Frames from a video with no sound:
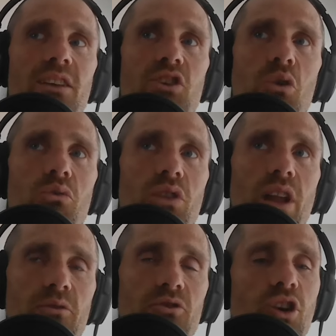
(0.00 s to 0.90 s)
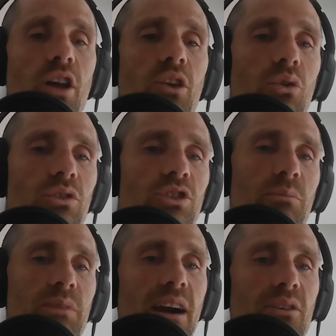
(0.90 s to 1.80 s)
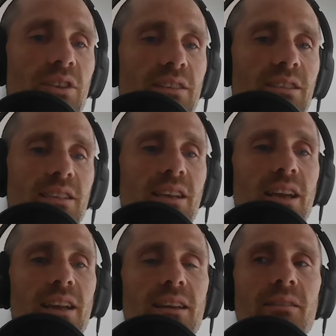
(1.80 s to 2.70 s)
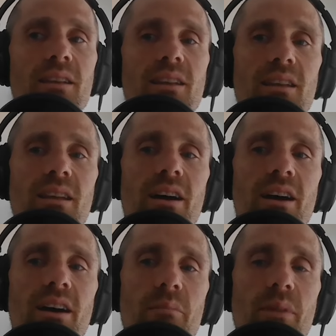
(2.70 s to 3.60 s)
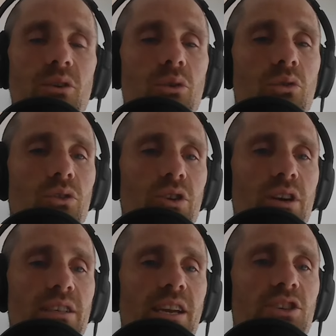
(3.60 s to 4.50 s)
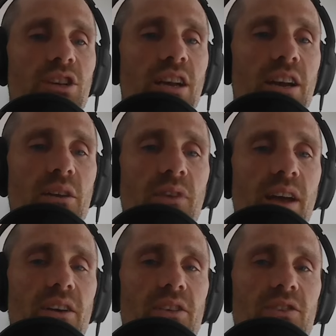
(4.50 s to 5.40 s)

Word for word: don't like draw the whole ship down, as they say, and uh, make the whole organization kind of fail.